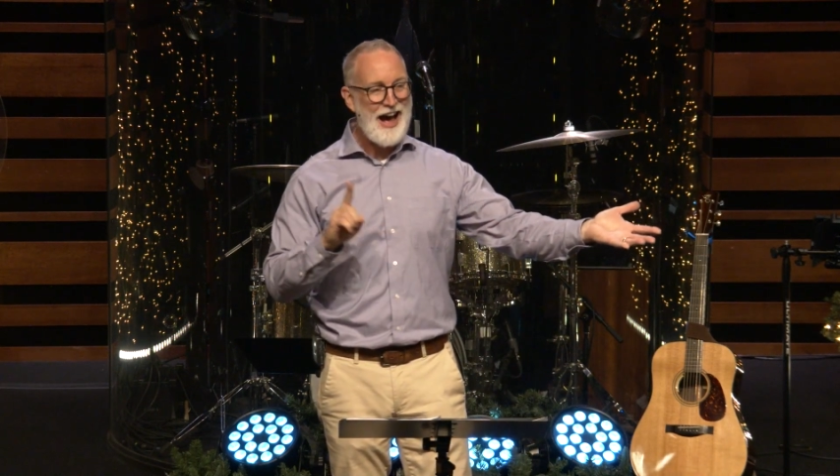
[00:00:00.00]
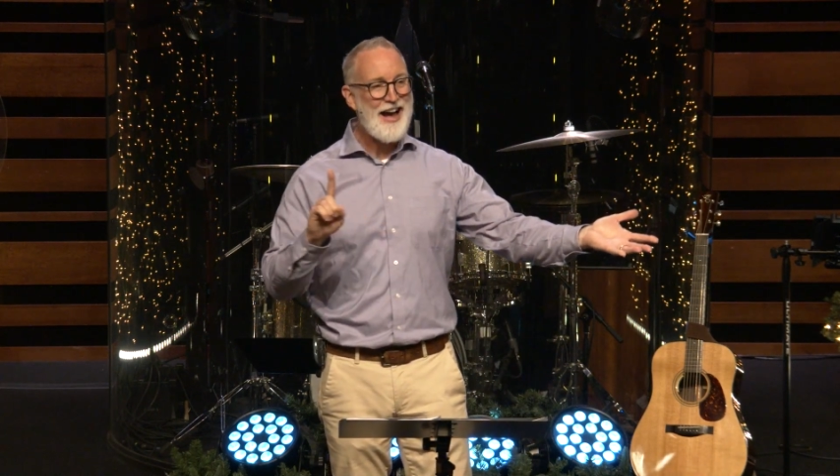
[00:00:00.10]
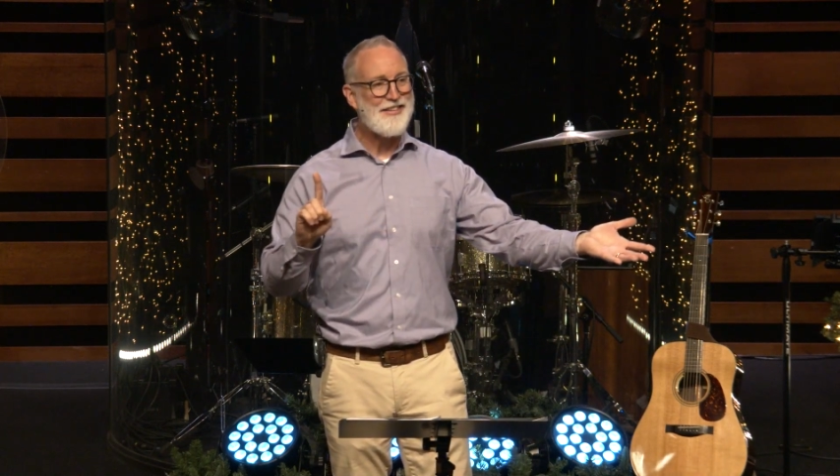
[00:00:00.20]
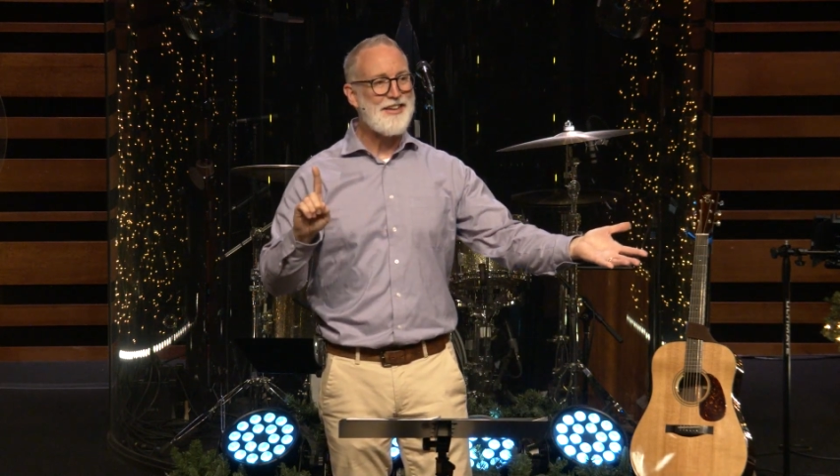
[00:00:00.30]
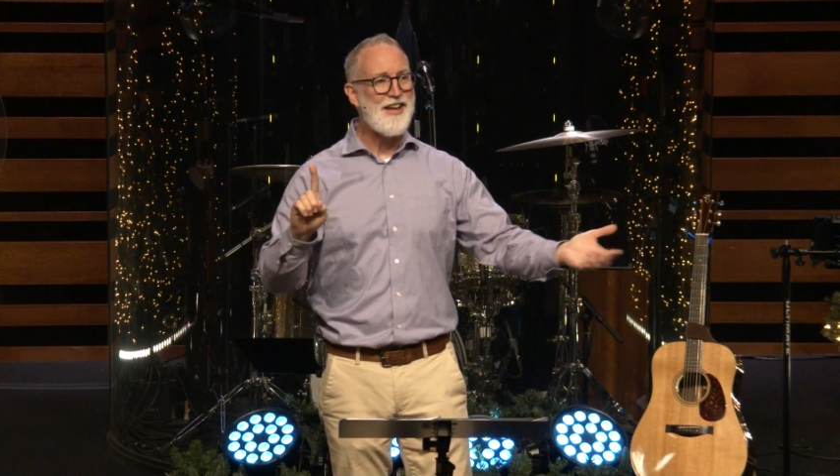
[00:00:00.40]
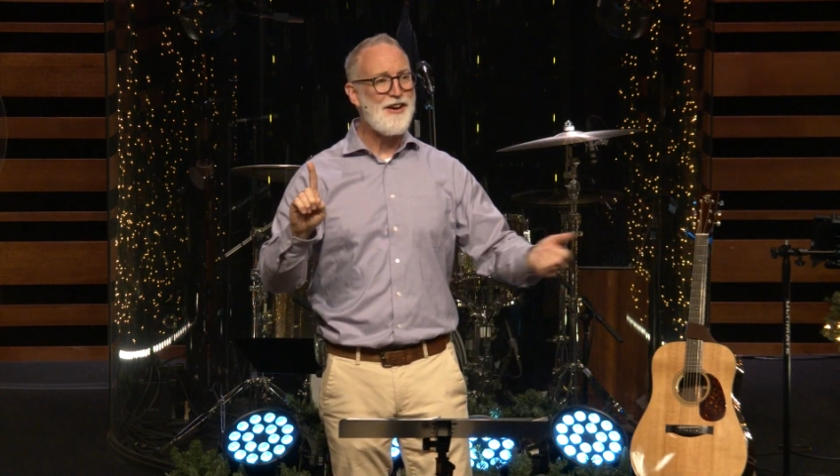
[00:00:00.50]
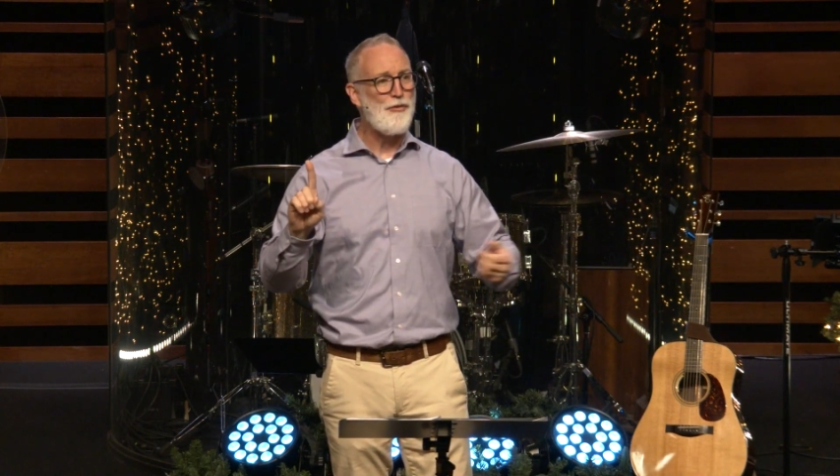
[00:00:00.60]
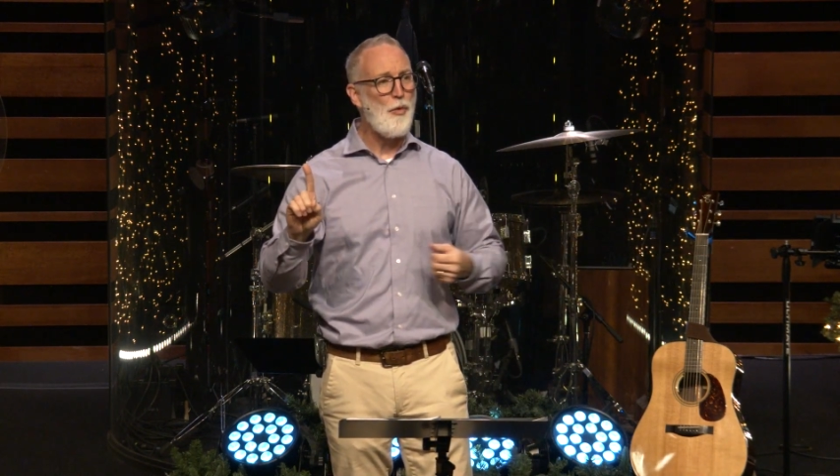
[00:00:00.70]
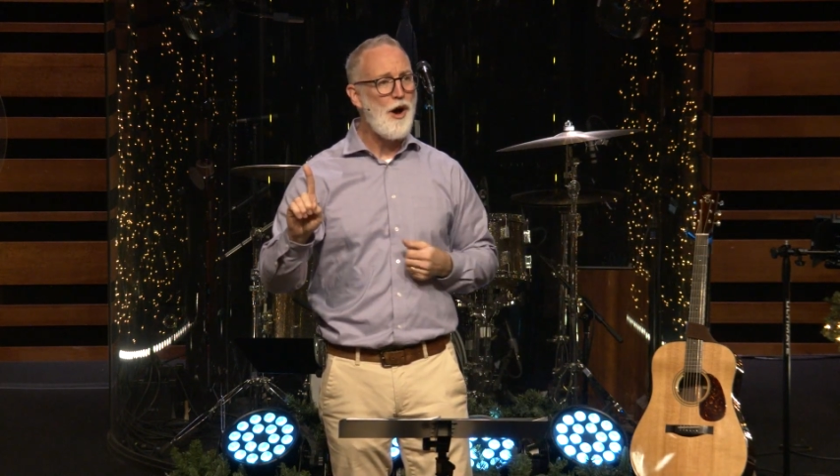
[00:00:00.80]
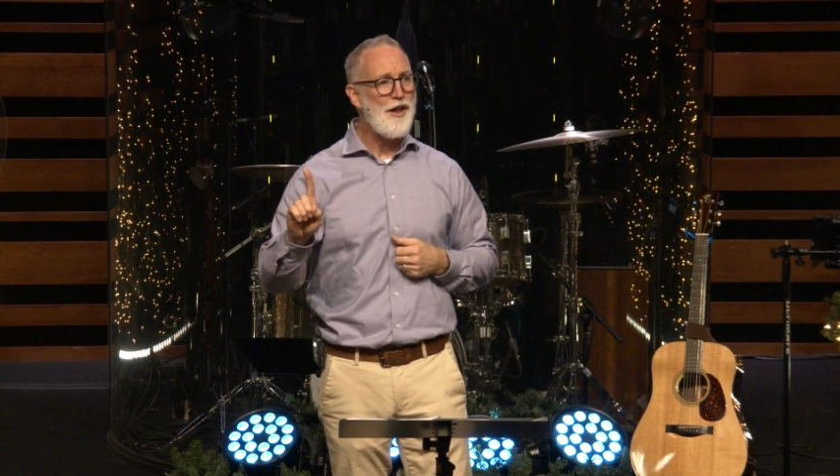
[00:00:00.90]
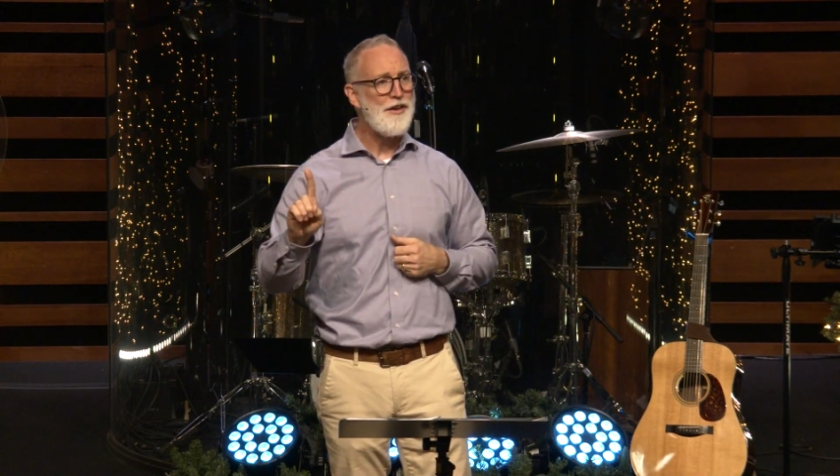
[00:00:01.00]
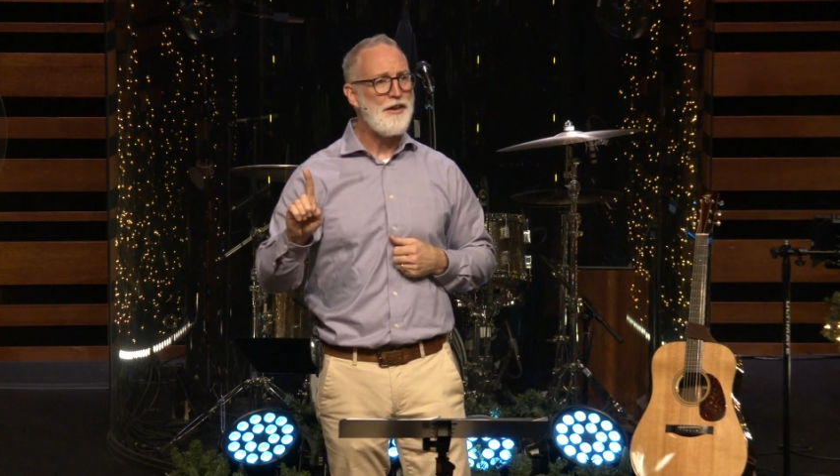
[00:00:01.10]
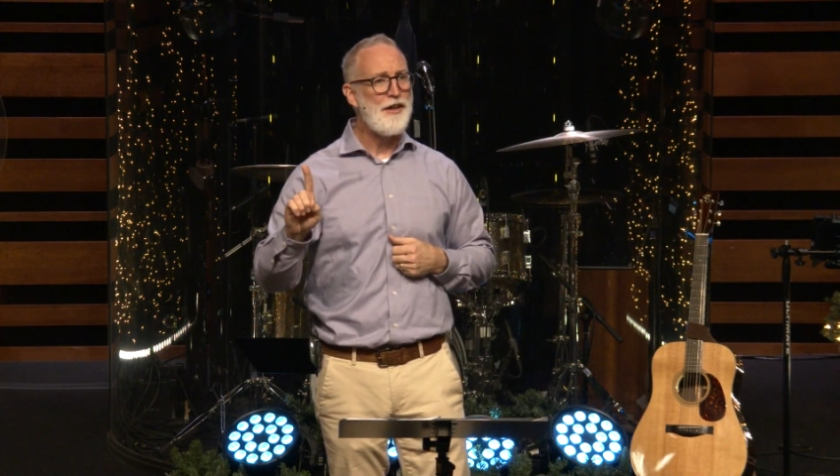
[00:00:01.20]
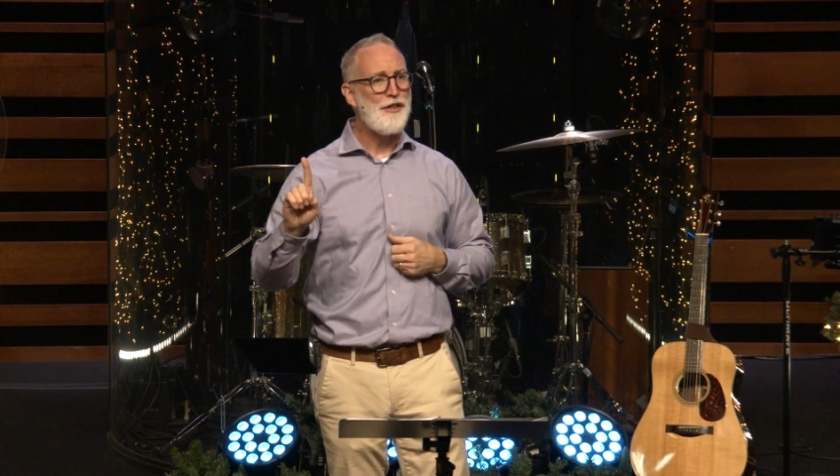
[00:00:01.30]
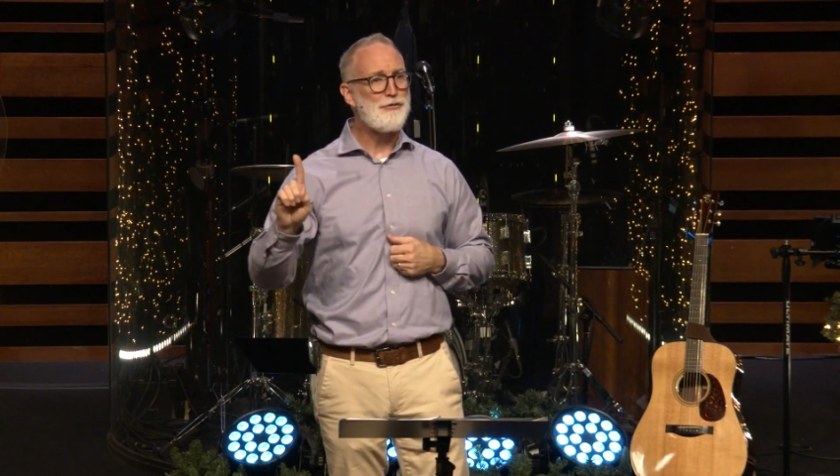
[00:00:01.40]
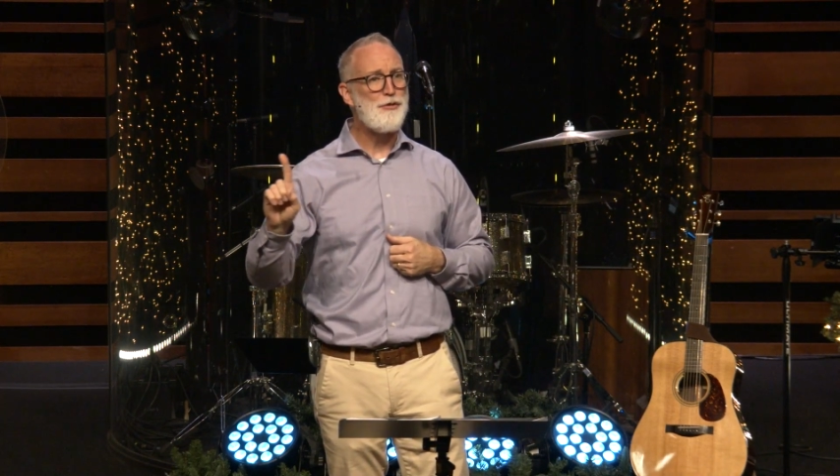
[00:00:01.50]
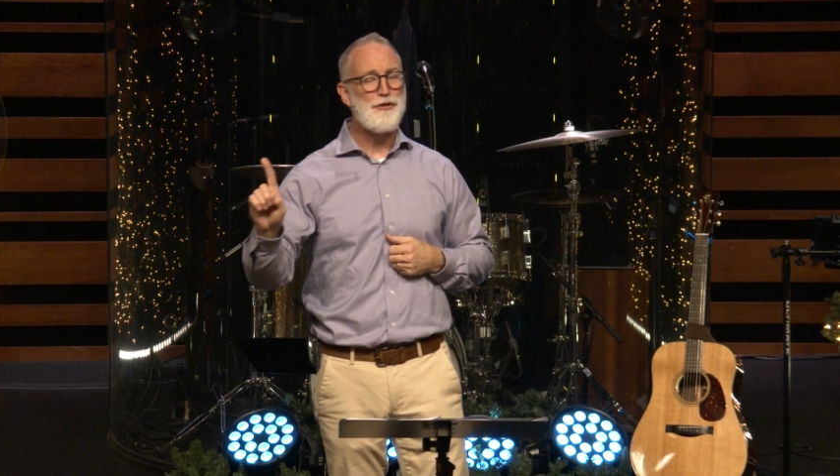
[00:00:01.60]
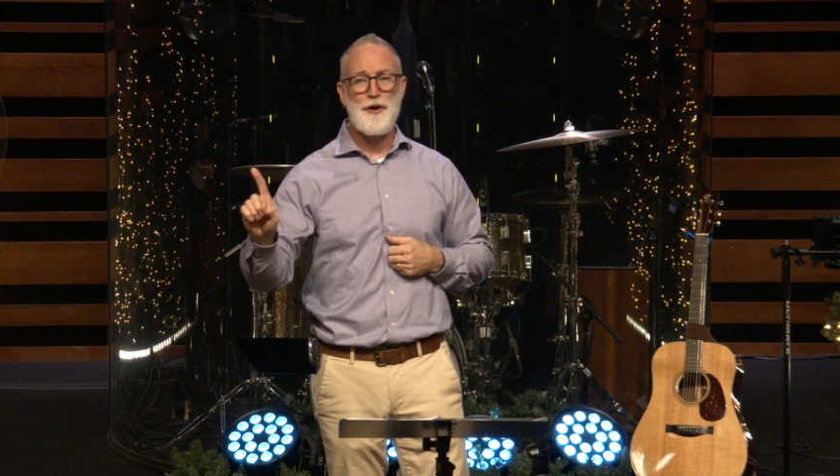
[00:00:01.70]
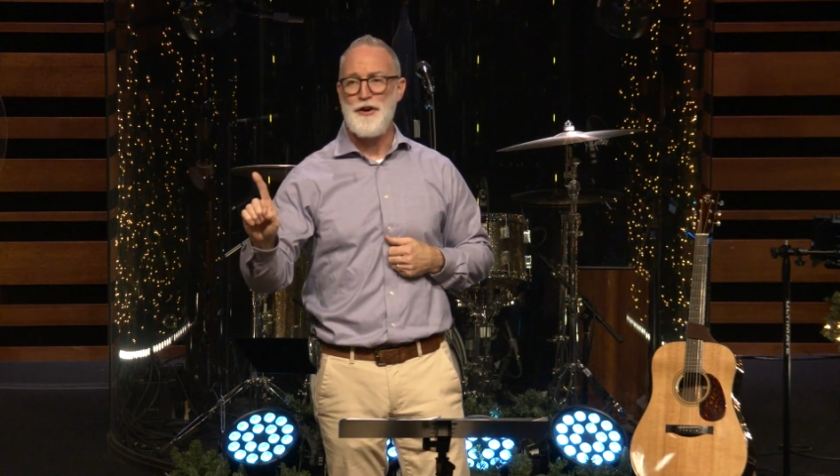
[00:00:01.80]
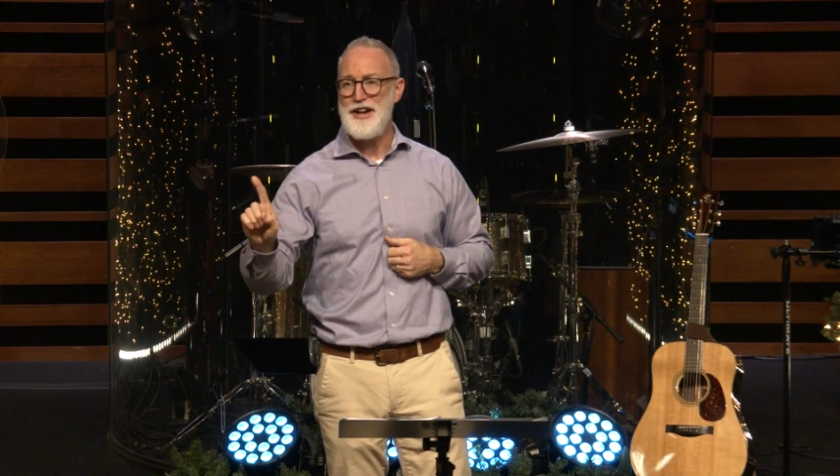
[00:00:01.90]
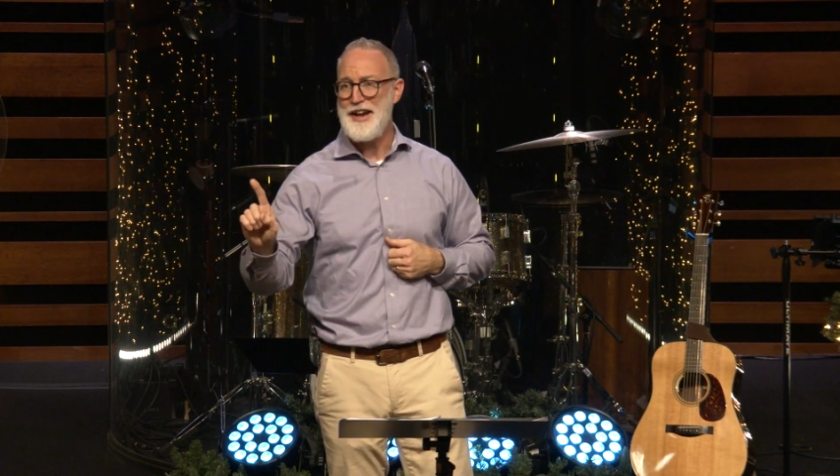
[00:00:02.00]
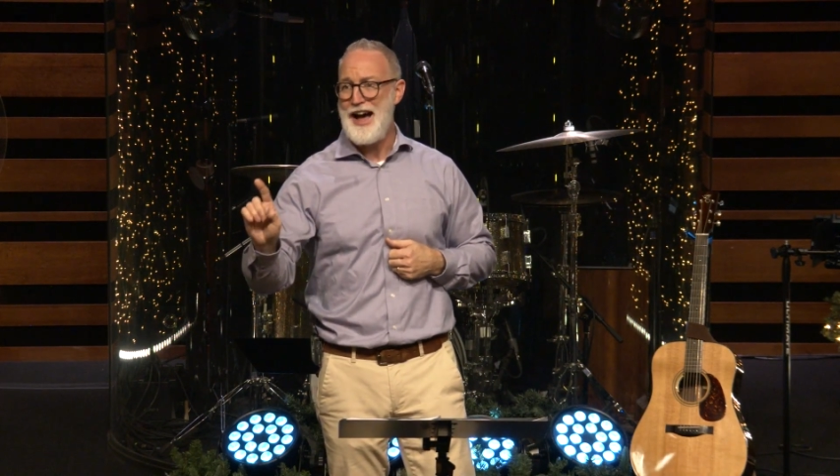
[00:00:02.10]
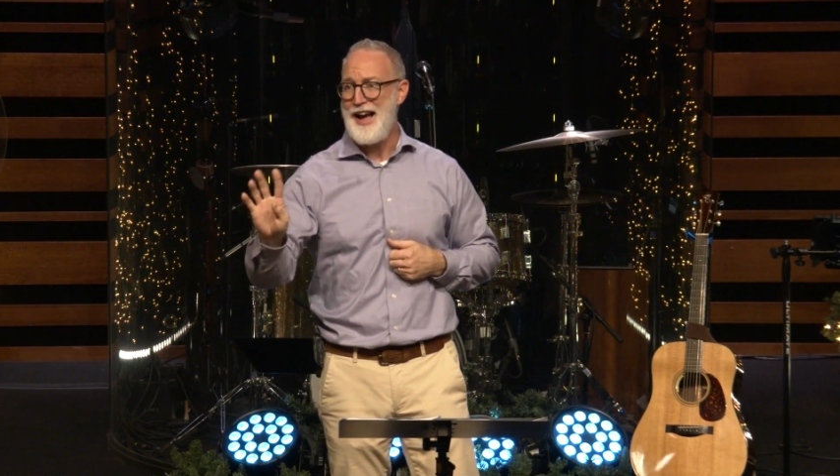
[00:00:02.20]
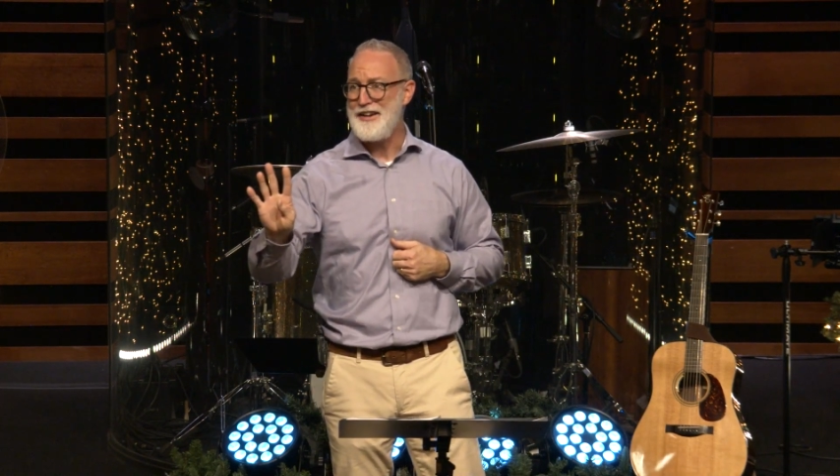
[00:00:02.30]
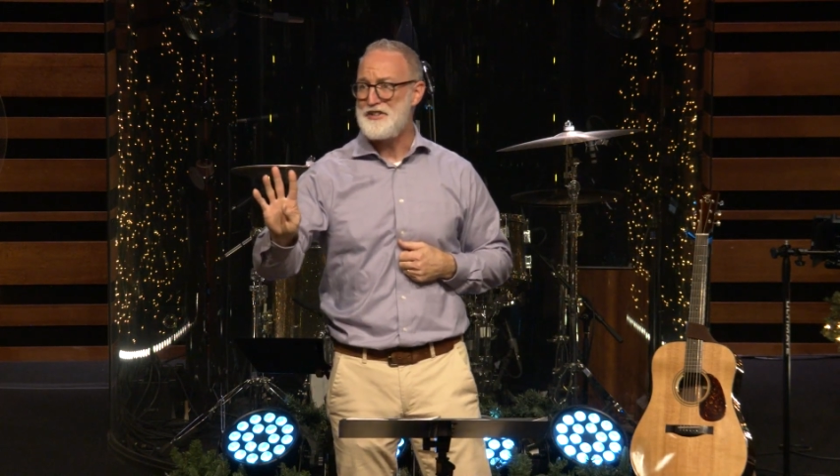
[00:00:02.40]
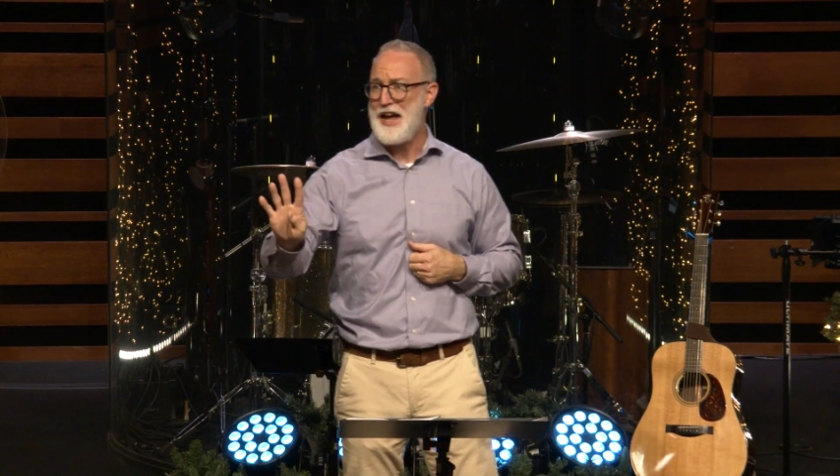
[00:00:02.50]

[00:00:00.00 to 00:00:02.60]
Isaiah 1 through 39,